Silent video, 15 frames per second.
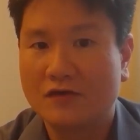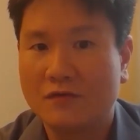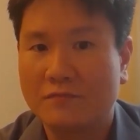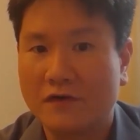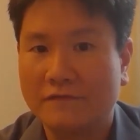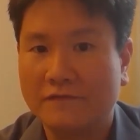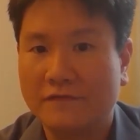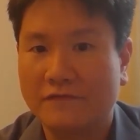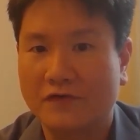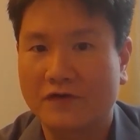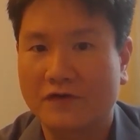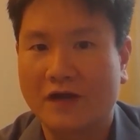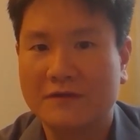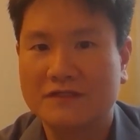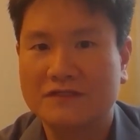thank you
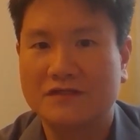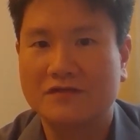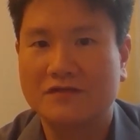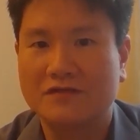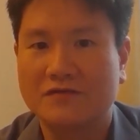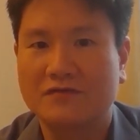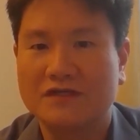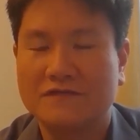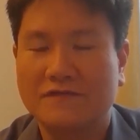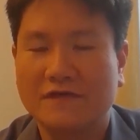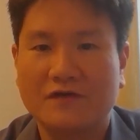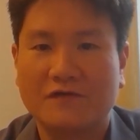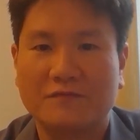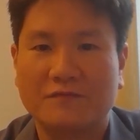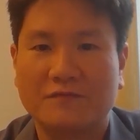both for coming to
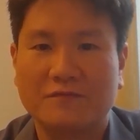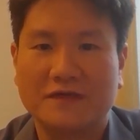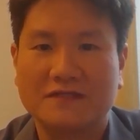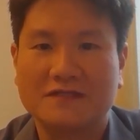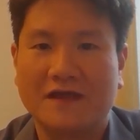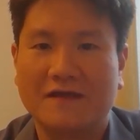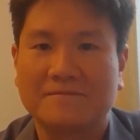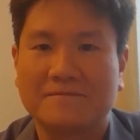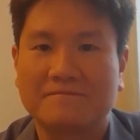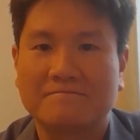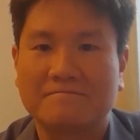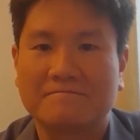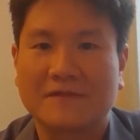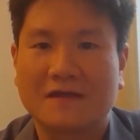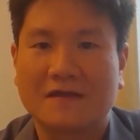do this video with me today.